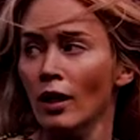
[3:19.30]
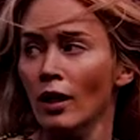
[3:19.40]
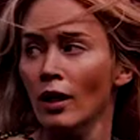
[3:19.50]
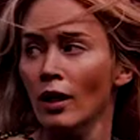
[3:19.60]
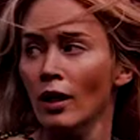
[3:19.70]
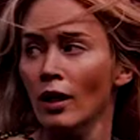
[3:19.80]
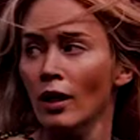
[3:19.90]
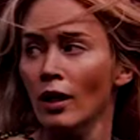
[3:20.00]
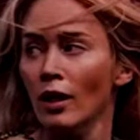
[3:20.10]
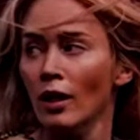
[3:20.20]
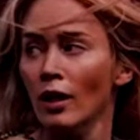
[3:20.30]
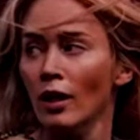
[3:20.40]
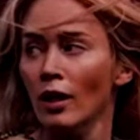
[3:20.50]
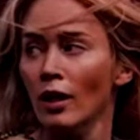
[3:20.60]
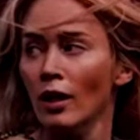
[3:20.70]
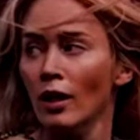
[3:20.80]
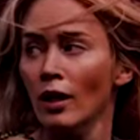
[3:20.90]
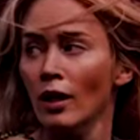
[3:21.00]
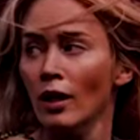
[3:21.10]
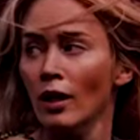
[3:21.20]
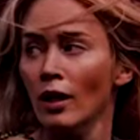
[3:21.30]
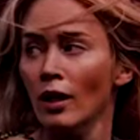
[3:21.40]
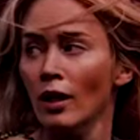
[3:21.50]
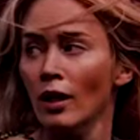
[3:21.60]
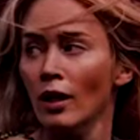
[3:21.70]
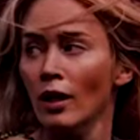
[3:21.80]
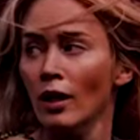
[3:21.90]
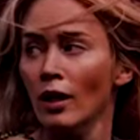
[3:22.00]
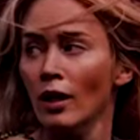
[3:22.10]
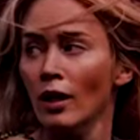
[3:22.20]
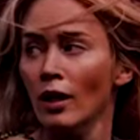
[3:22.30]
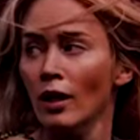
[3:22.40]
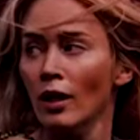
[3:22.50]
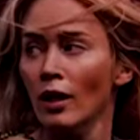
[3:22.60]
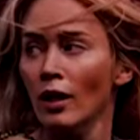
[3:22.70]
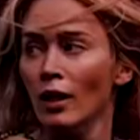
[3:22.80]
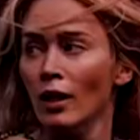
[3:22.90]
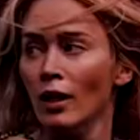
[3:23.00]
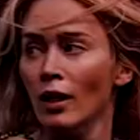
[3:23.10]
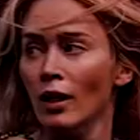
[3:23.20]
(not speaking)